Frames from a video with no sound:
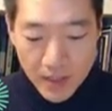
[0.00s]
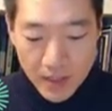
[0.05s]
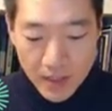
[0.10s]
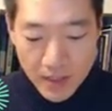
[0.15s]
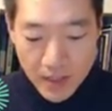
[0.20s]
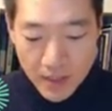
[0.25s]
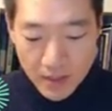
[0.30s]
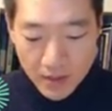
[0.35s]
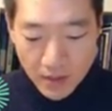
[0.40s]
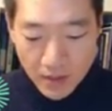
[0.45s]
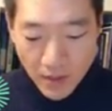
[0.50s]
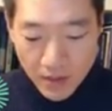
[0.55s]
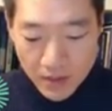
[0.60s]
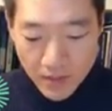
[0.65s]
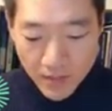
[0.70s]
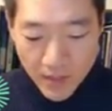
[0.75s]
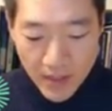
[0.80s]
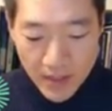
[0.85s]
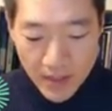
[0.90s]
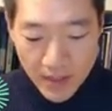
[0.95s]
he
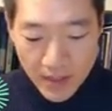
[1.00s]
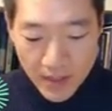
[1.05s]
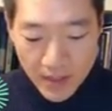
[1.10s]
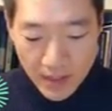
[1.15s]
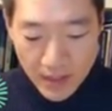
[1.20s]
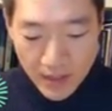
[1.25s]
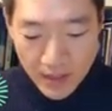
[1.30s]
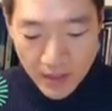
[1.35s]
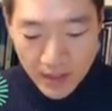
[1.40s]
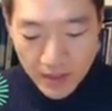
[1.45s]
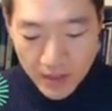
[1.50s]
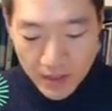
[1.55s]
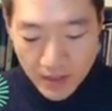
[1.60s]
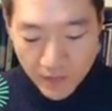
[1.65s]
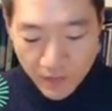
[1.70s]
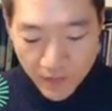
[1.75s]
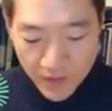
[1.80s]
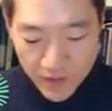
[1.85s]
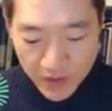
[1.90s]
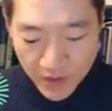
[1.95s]
talks about it in
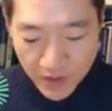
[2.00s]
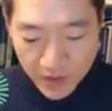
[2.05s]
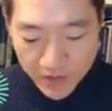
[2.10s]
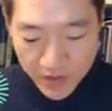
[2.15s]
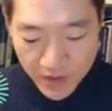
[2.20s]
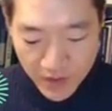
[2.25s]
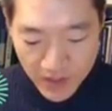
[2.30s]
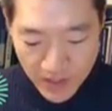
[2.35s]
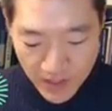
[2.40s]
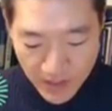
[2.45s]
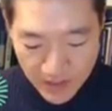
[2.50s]
different terms, such